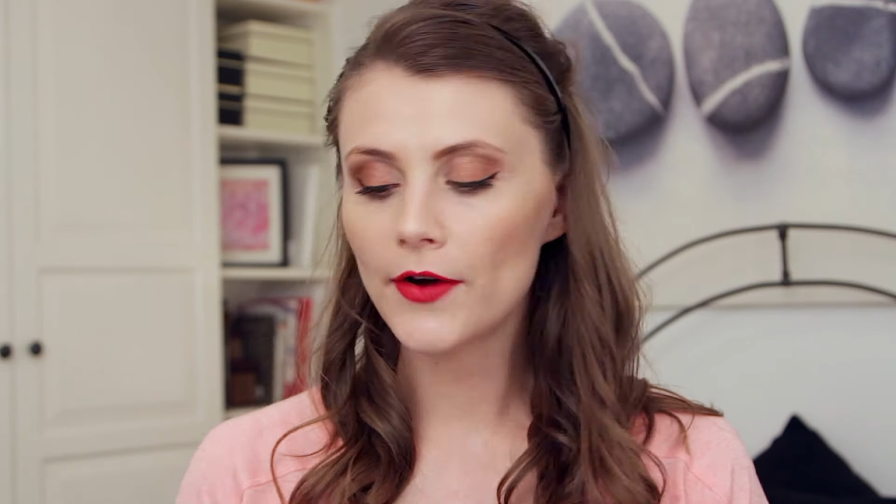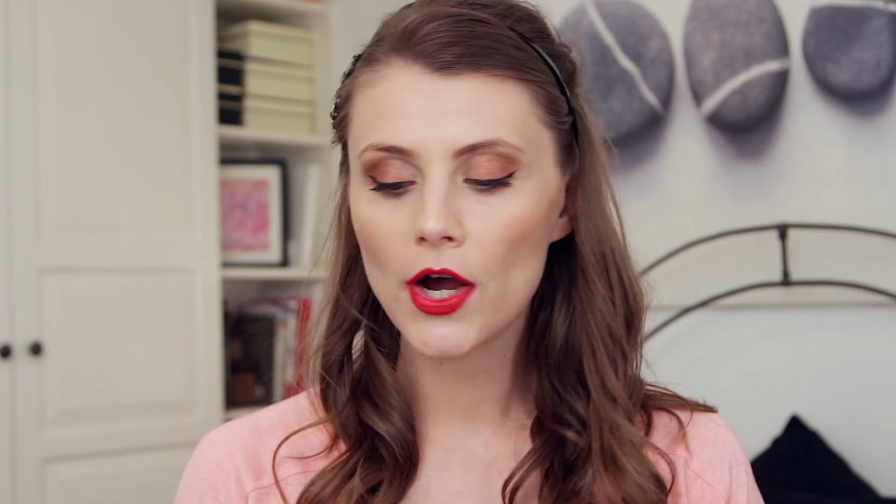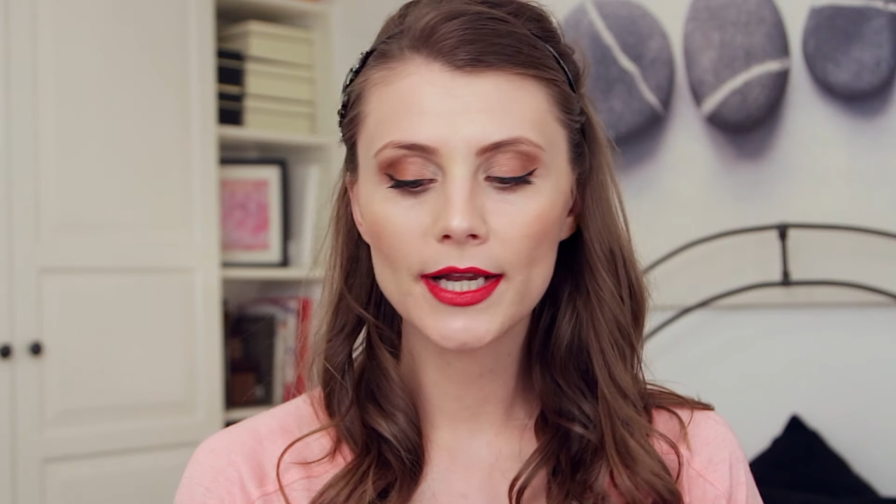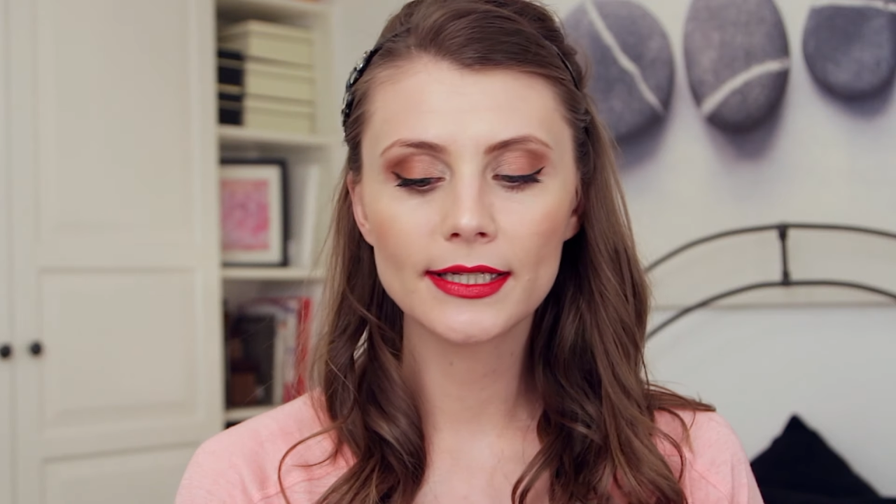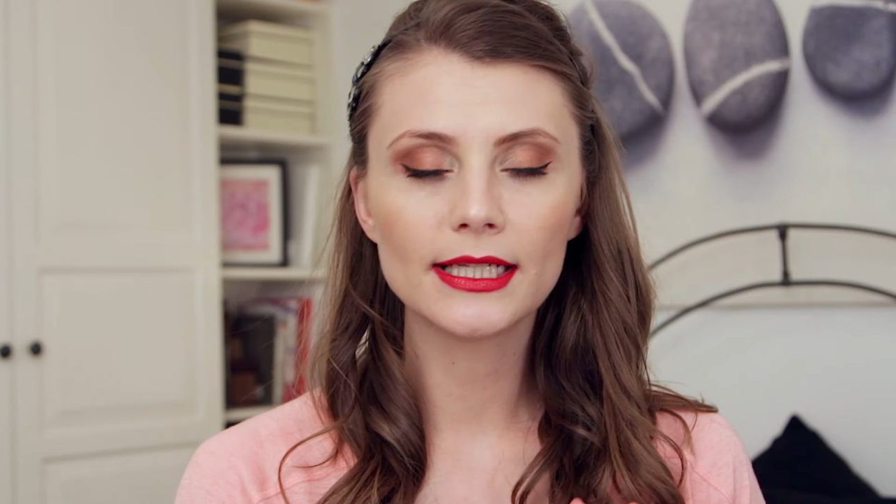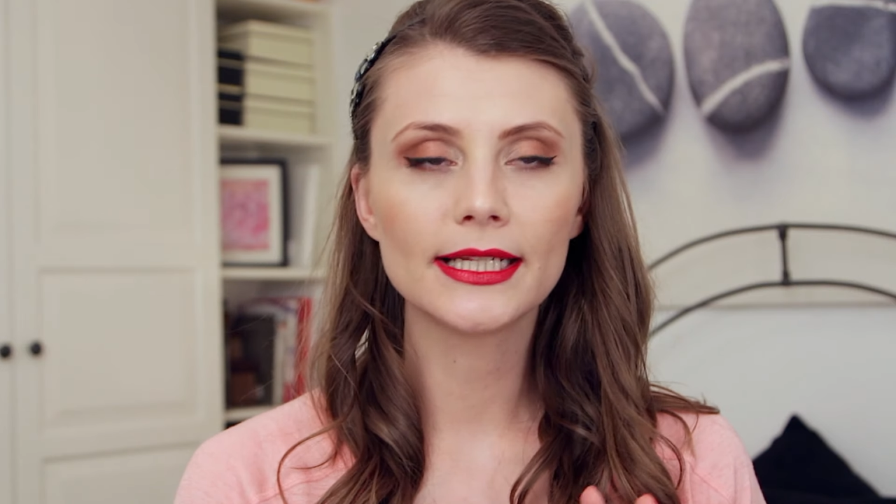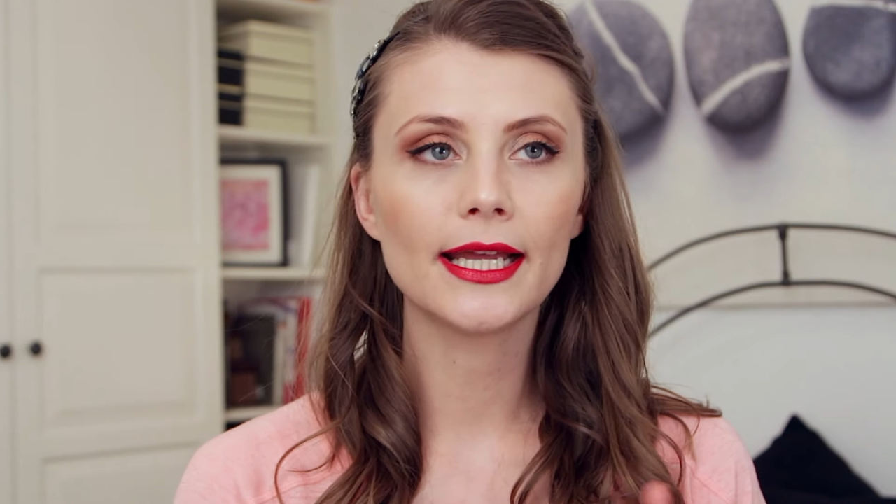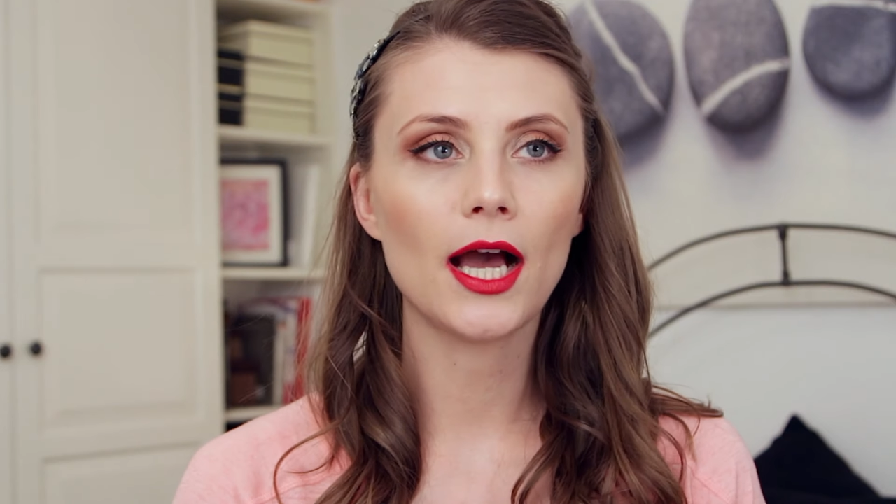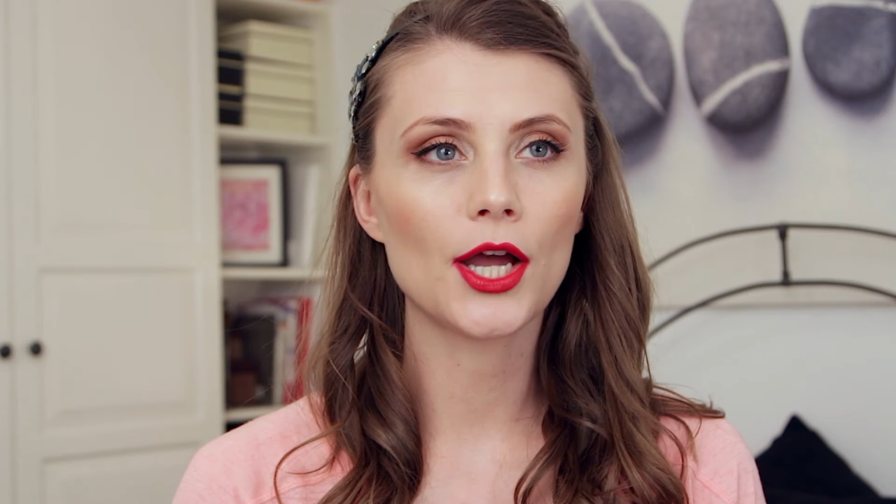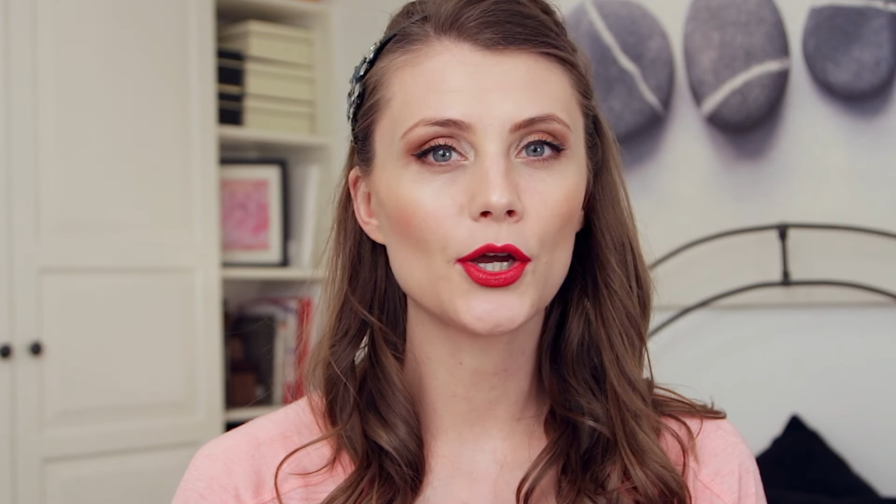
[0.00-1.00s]

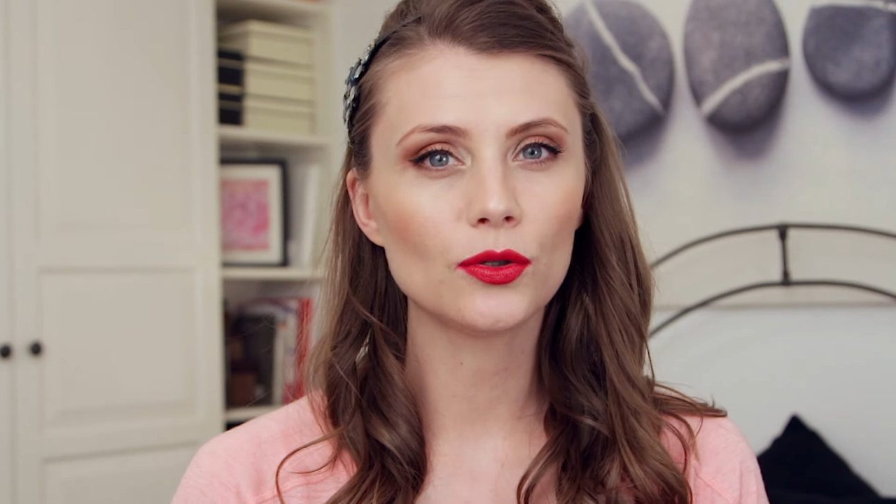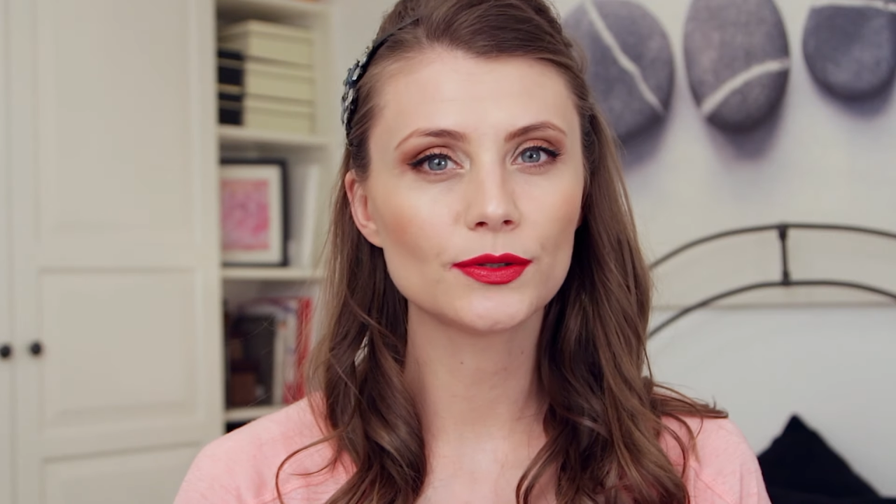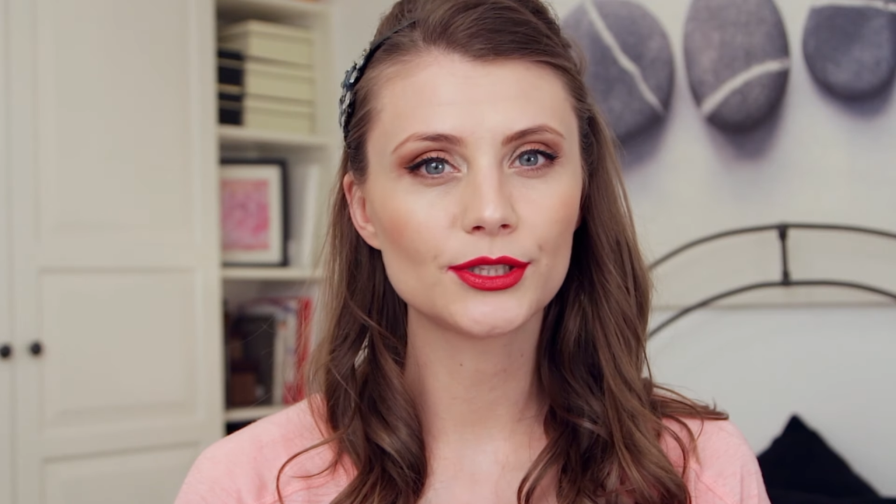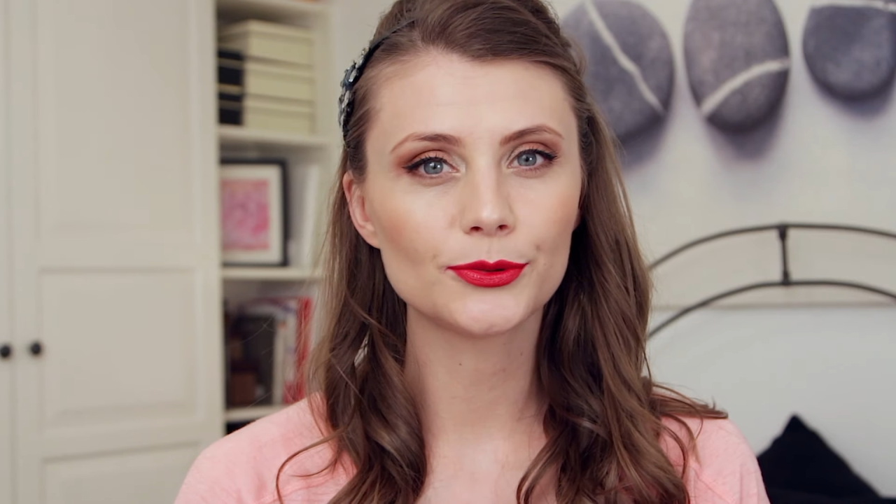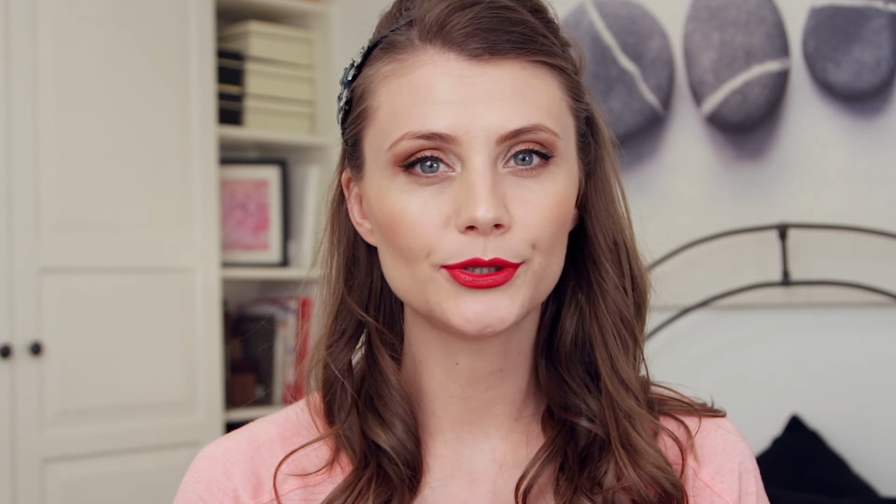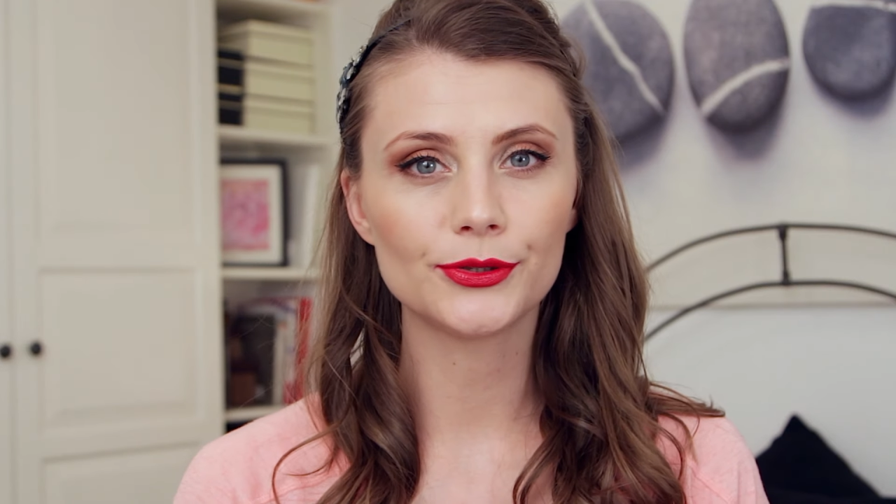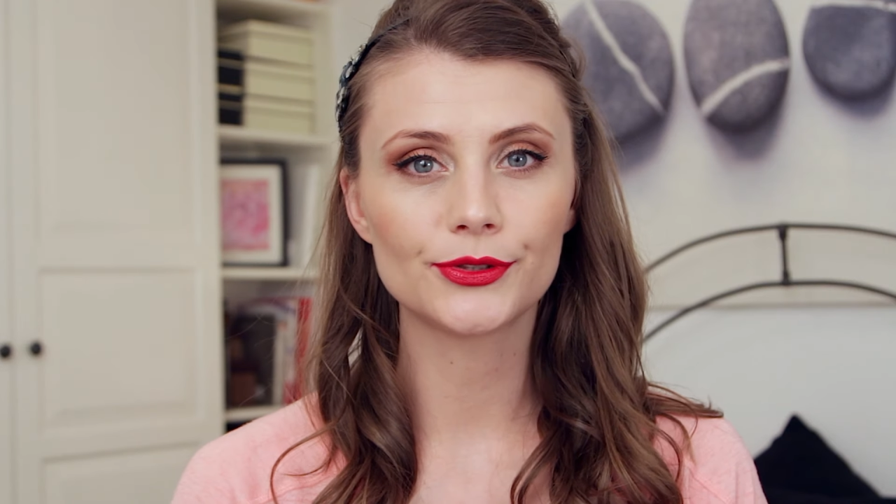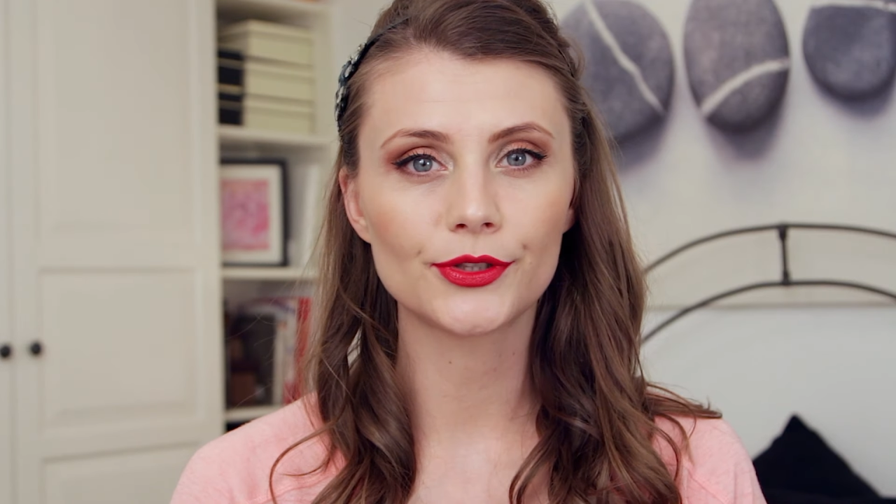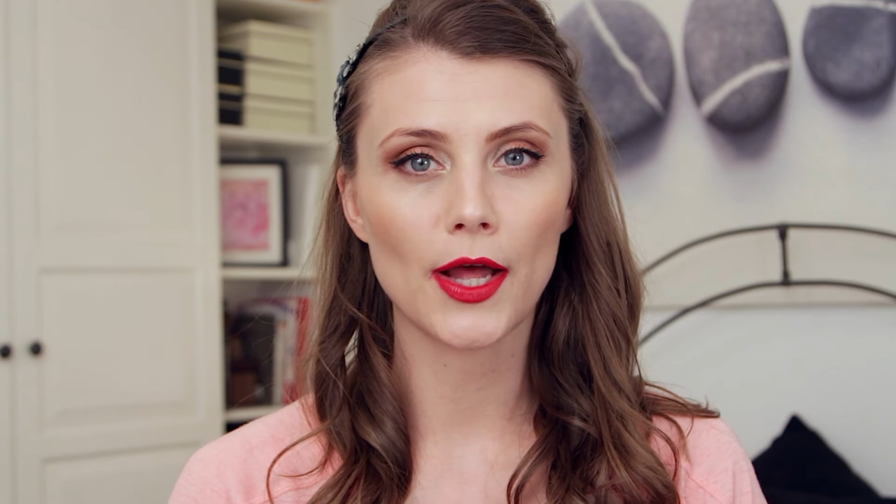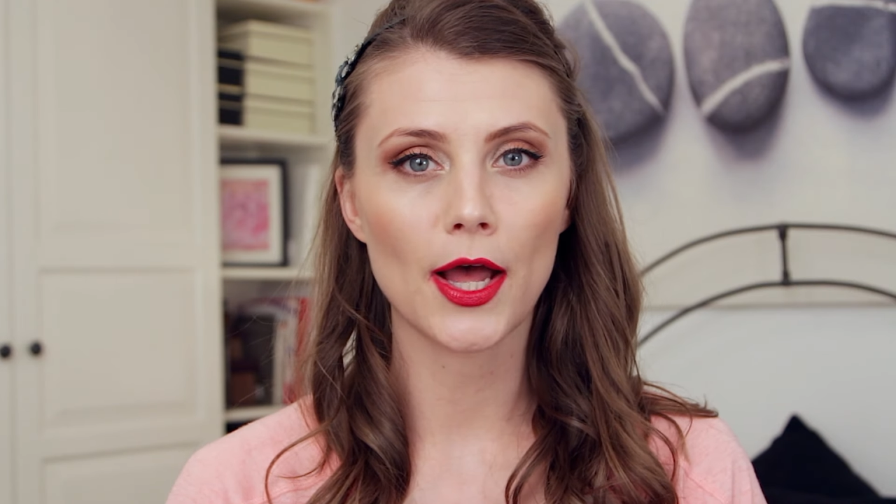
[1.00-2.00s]
Finally, I also use